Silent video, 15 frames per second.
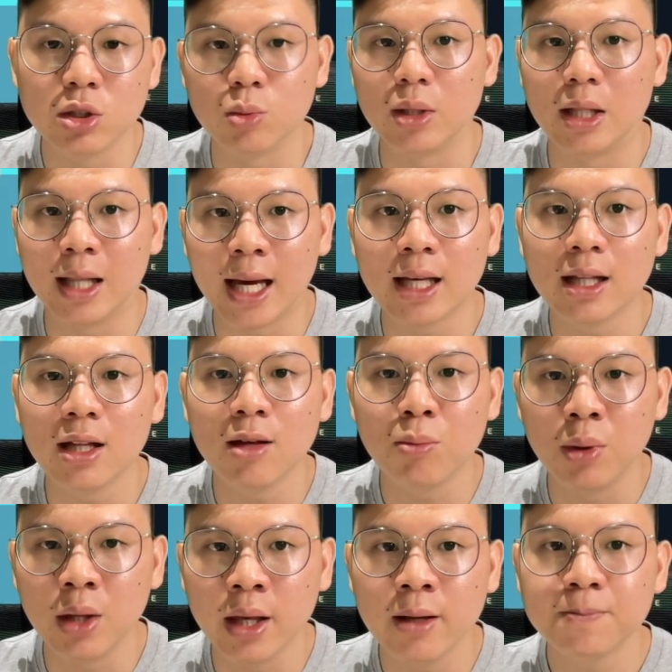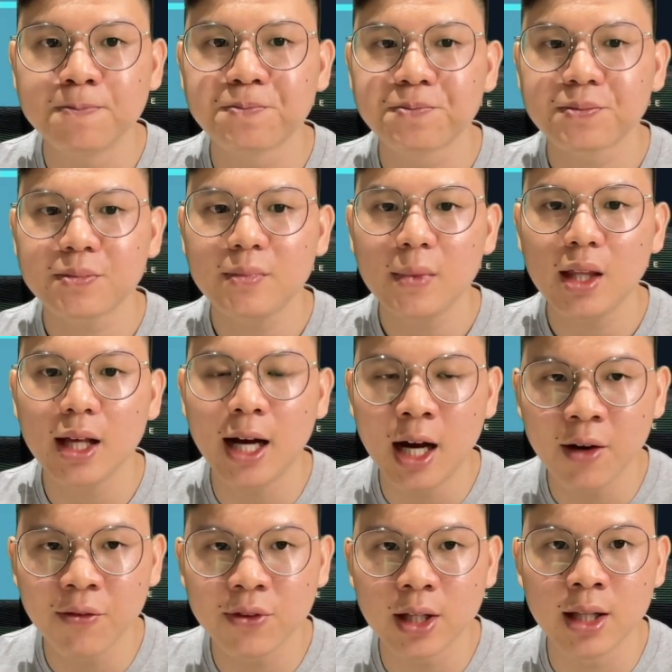It would likely be
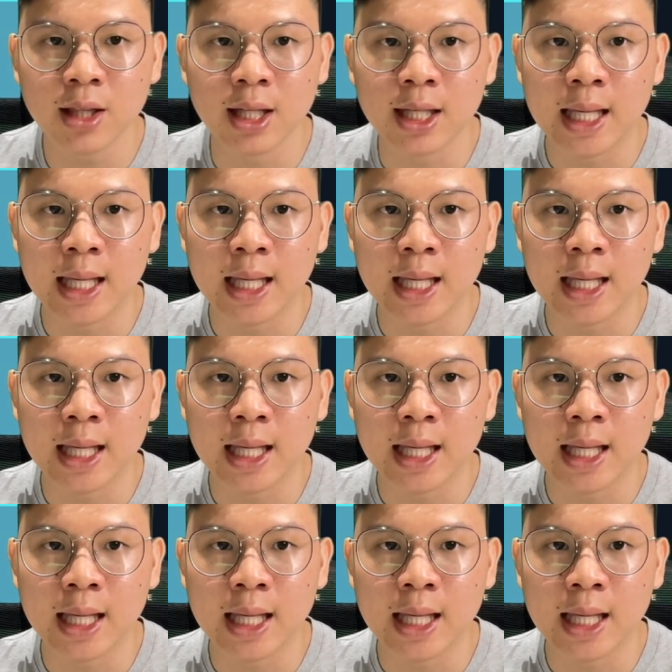after the